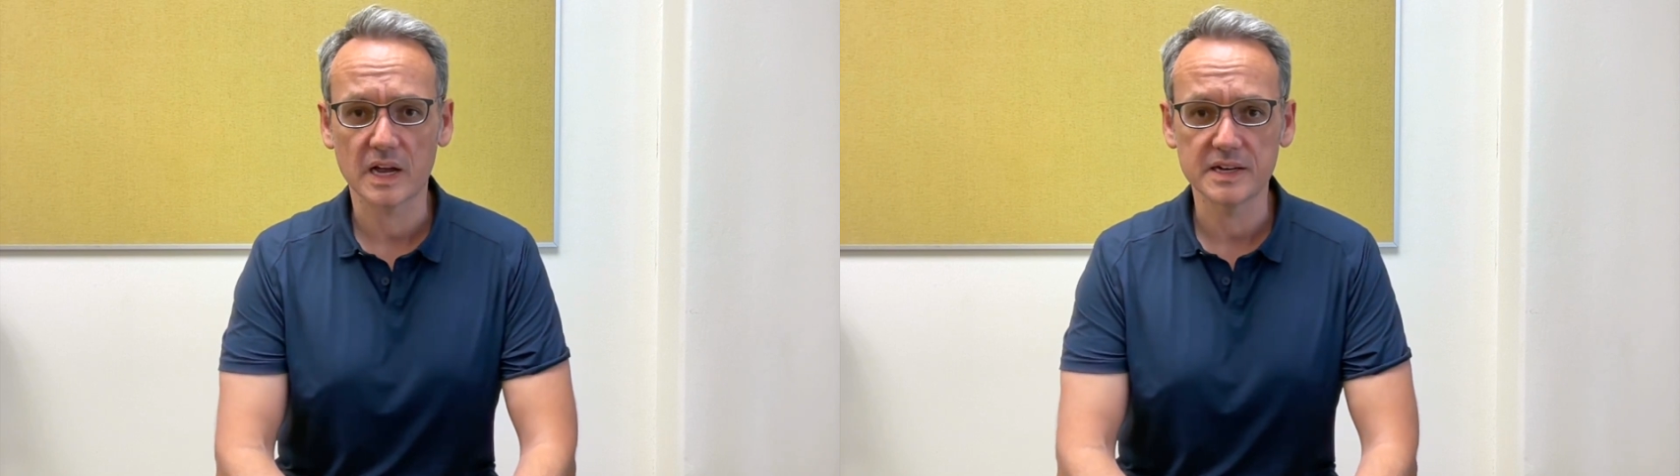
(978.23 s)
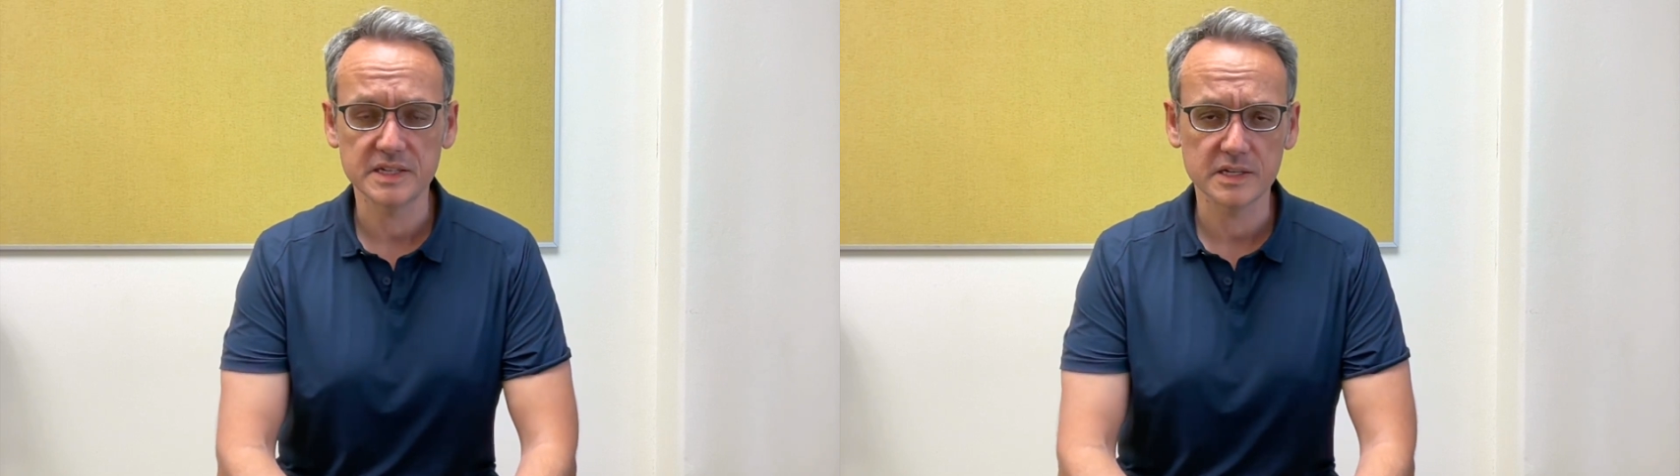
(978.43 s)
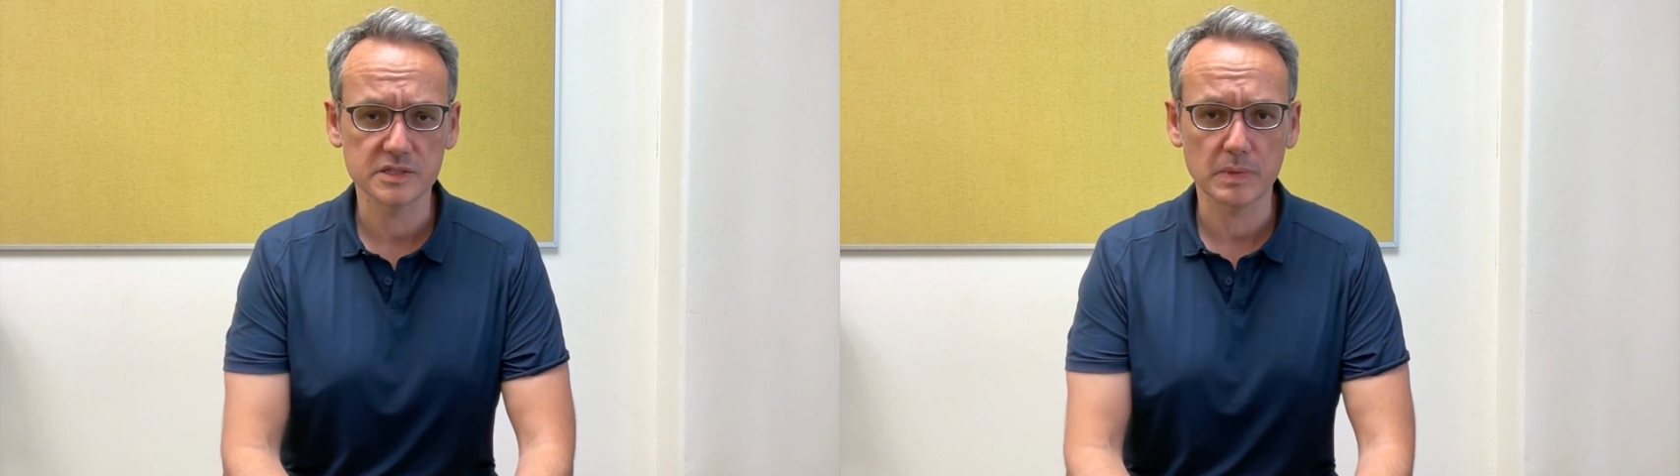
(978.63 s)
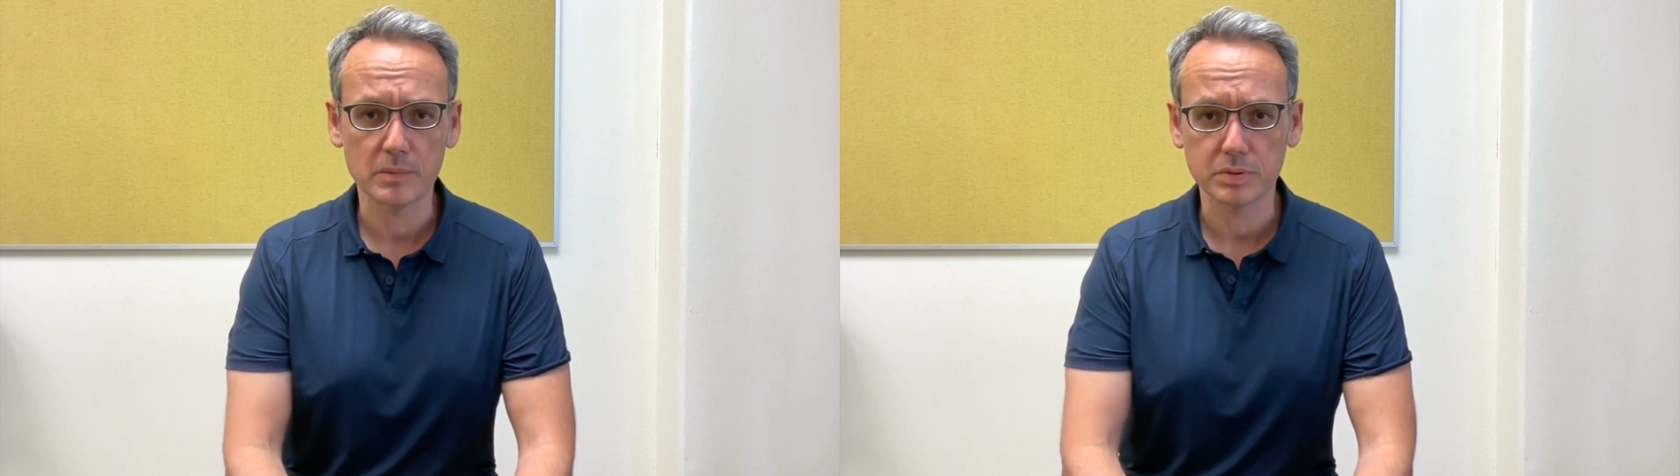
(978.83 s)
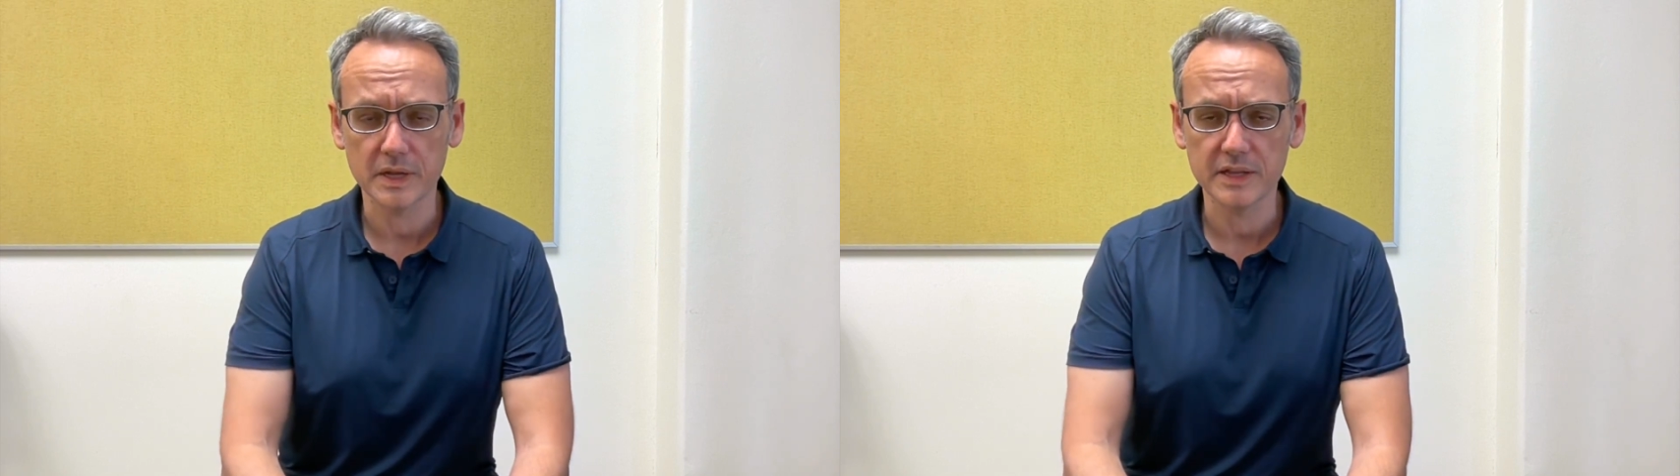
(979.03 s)
ideas
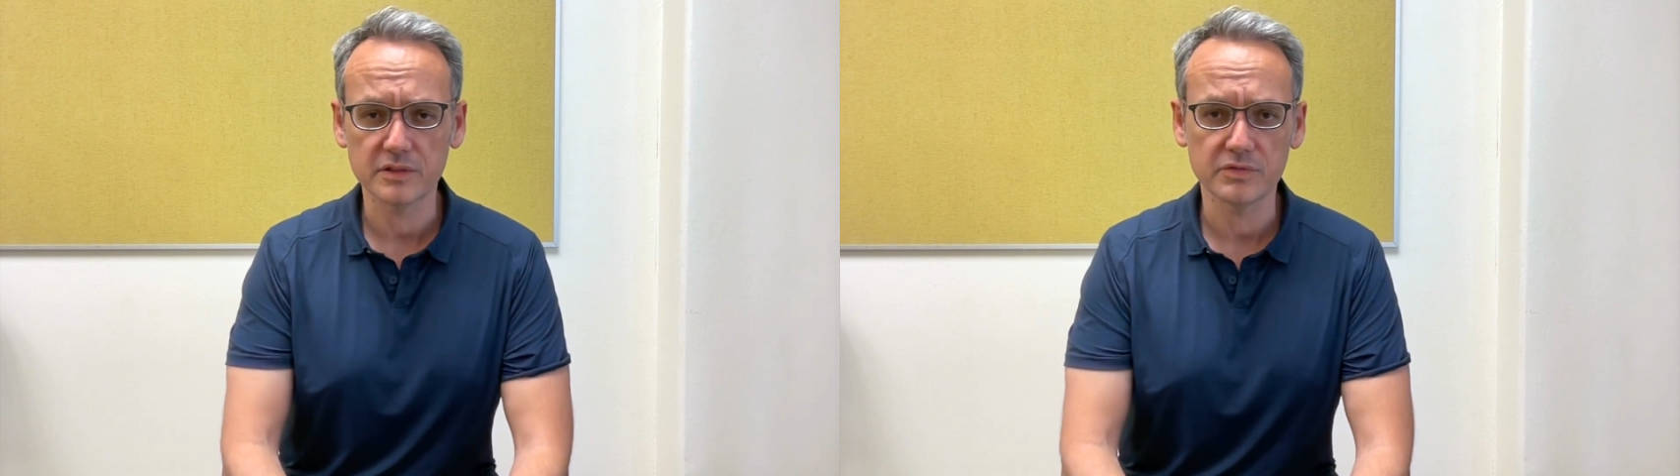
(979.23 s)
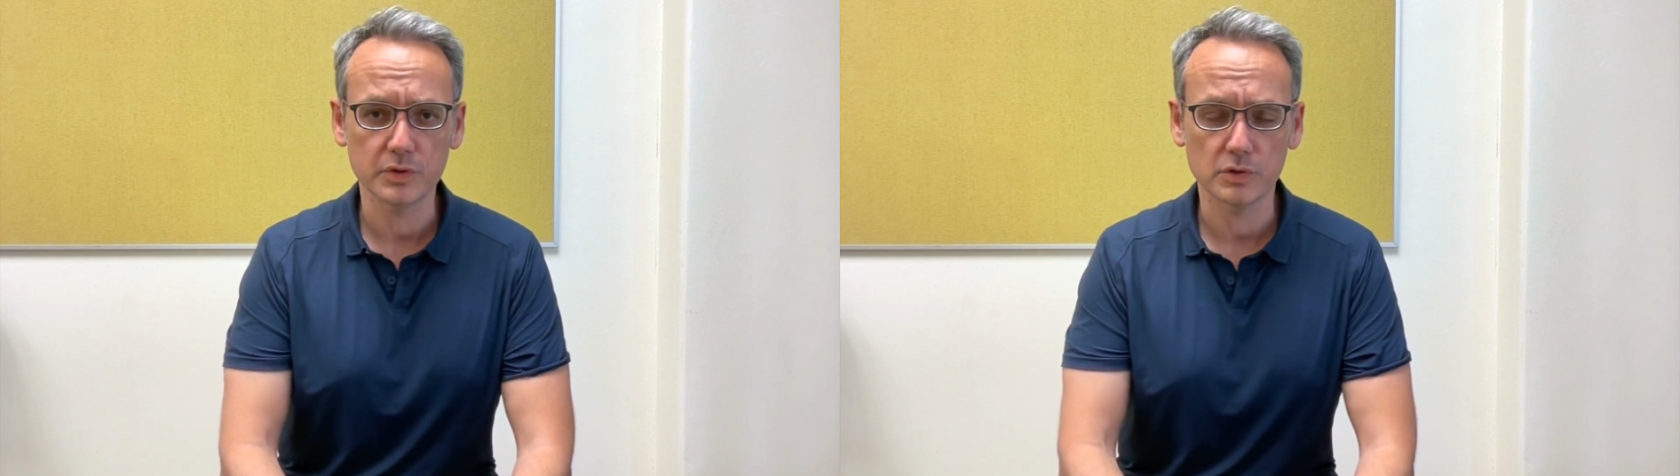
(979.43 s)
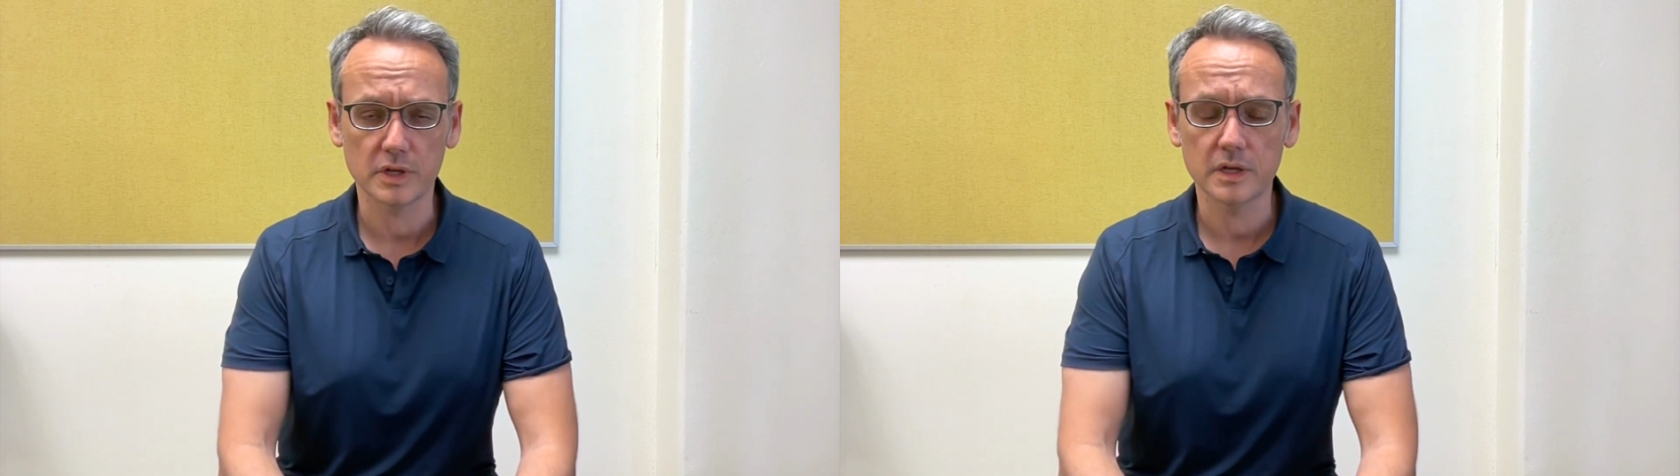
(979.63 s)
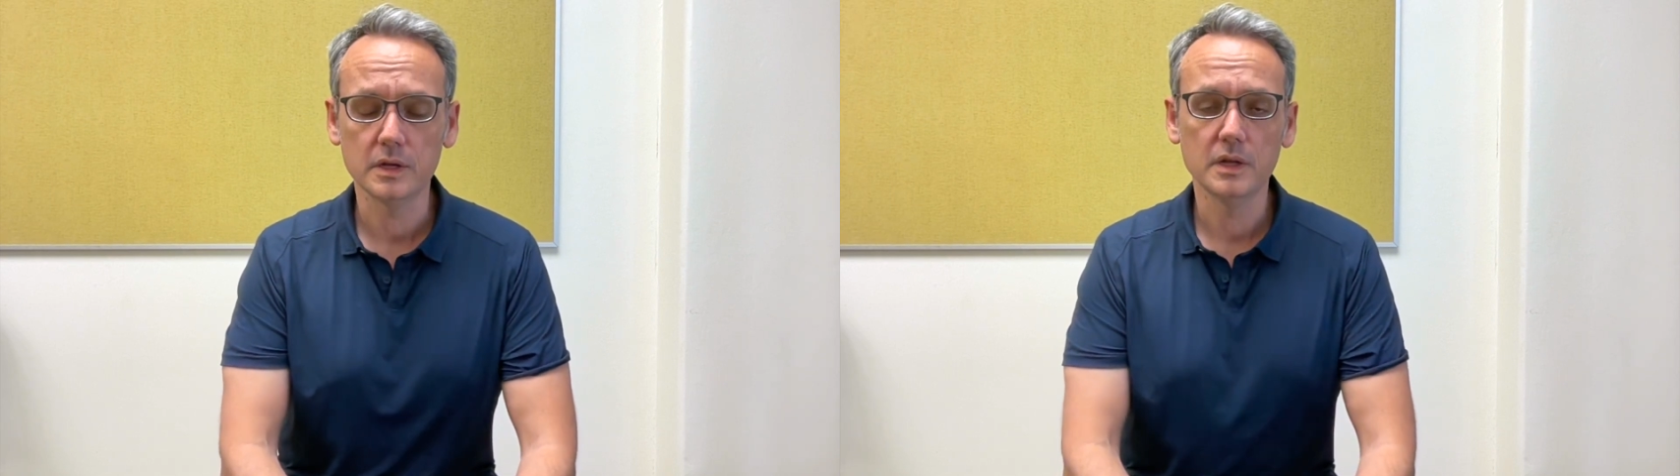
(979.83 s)
about playing the viola,